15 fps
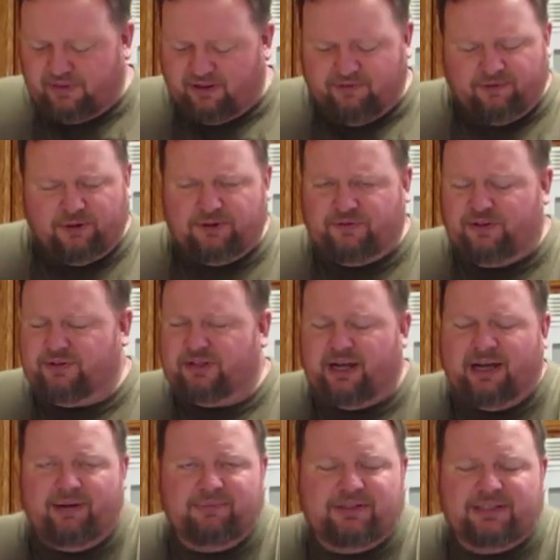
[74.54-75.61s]
First few
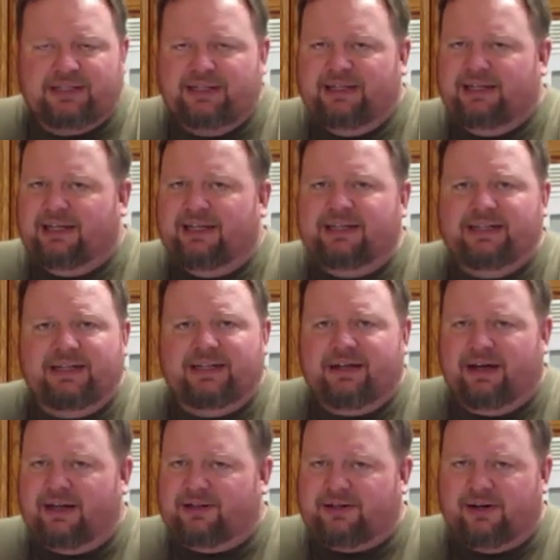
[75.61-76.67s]
times it did
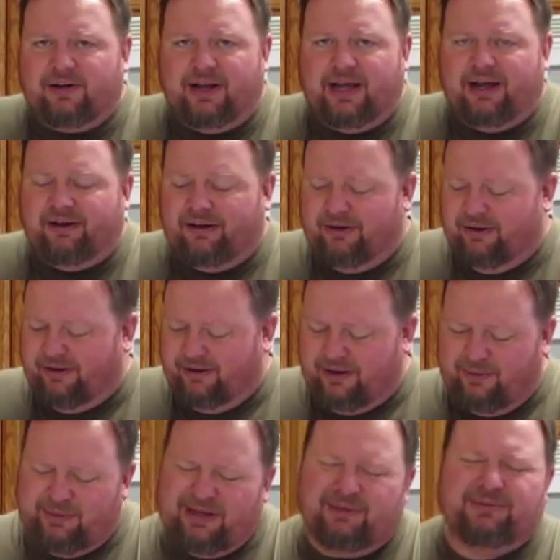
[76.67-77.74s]
not turn out good.
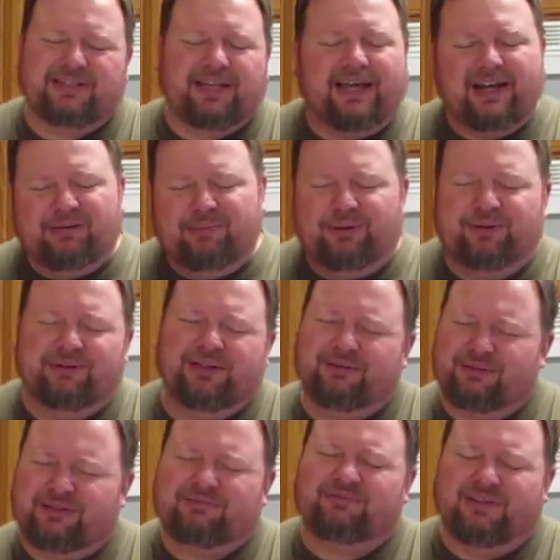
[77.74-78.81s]
I mean, it was edible, it
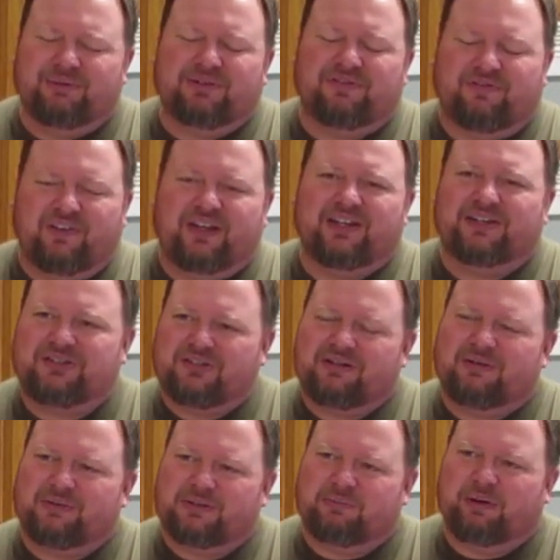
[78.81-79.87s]
was it was
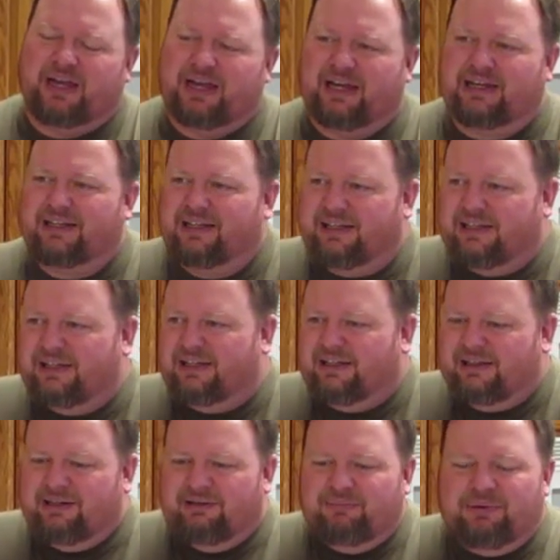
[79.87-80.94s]
fish, it was baked,
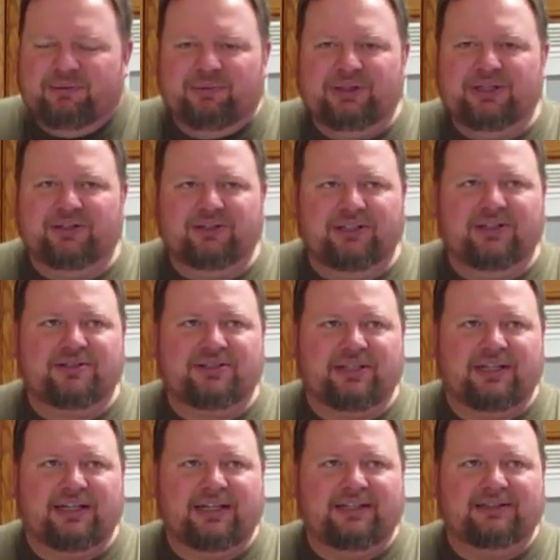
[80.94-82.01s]
but when you're used
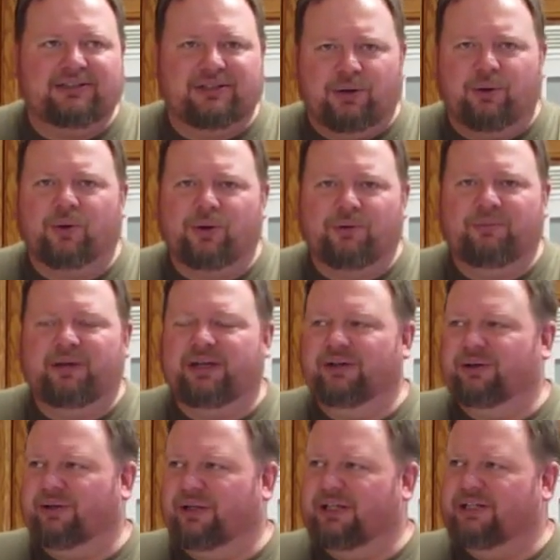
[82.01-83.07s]
to eating
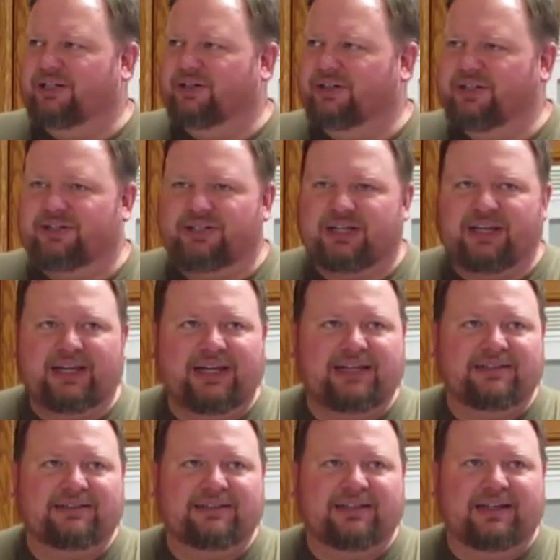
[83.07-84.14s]
cornmeal and you're used to
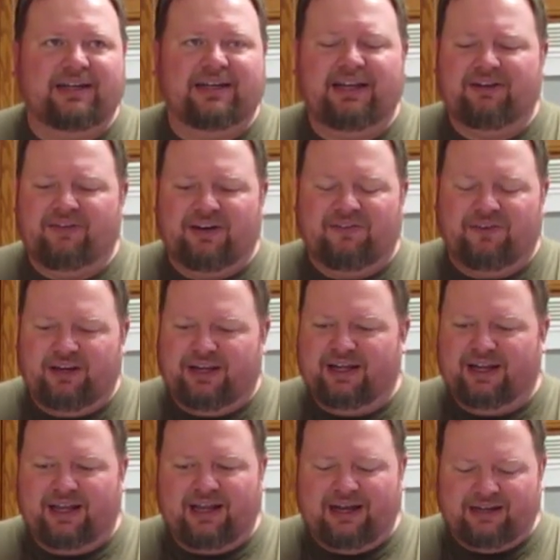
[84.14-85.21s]
eating, uh, even if you
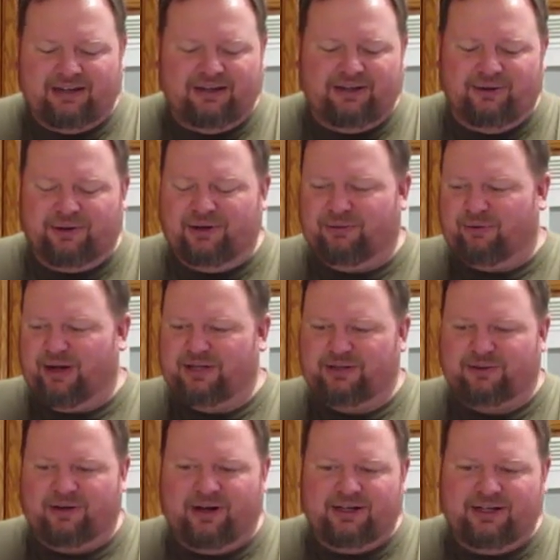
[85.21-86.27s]
get like, go to a
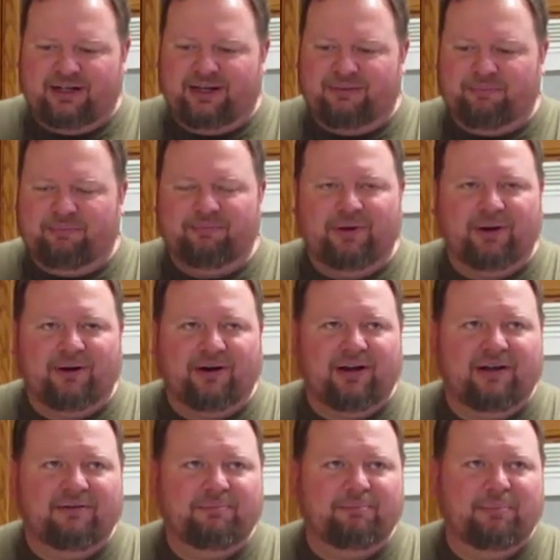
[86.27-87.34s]
restaurant and you get, or
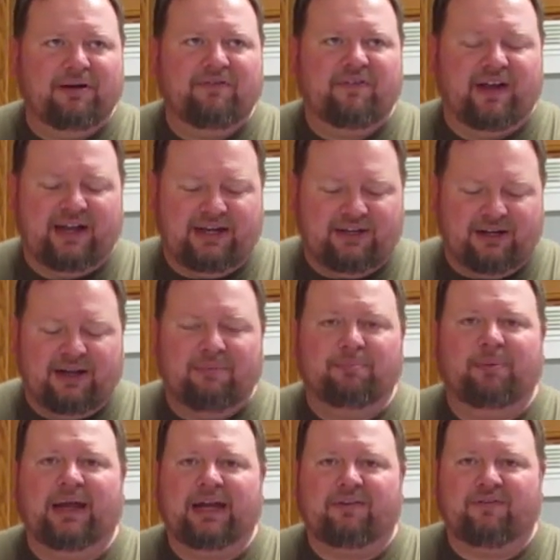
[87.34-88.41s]
a buffet and you
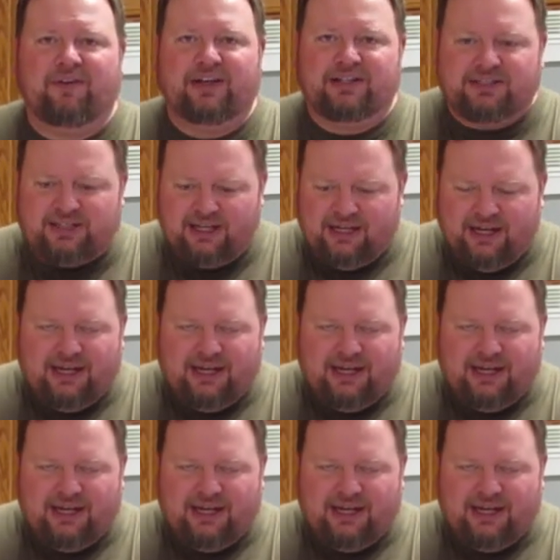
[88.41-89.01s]
get baked fish,